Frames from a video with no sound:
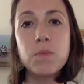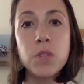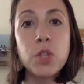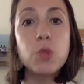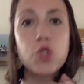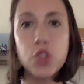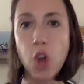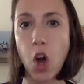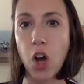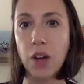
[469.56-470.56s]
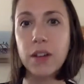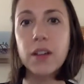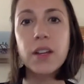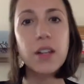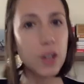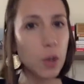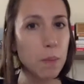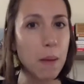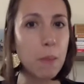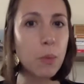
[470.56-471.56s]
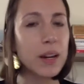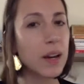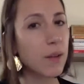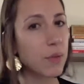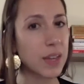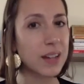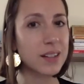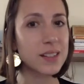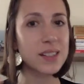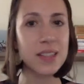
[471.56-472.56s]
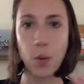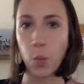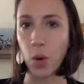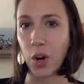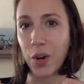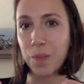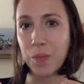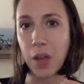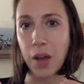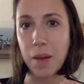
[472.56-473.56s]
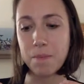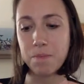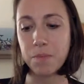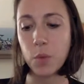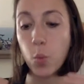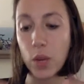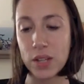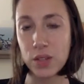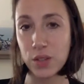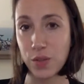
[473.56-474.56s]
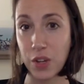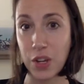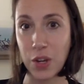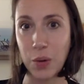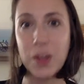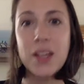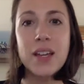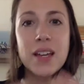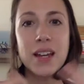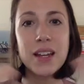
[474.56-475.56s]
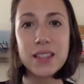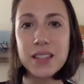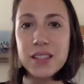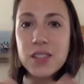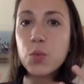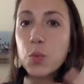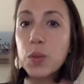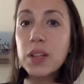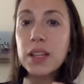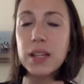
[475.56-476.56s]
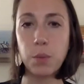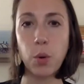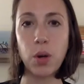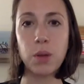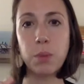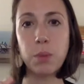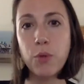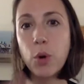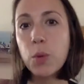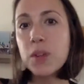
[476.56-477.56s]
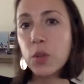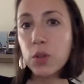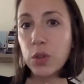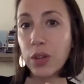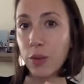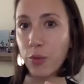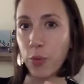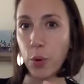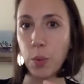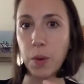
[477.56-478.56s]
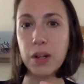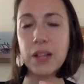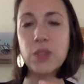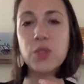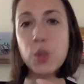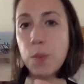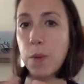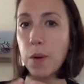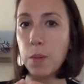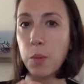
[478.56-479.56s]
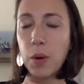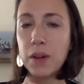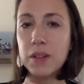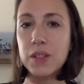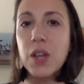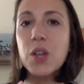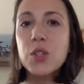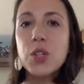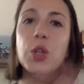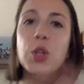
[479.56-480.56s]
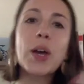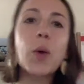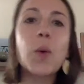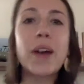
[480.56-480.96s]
you jog your memory of things that were wins for you. And I think this is really important. Before we start looking forward, it's super important to look at what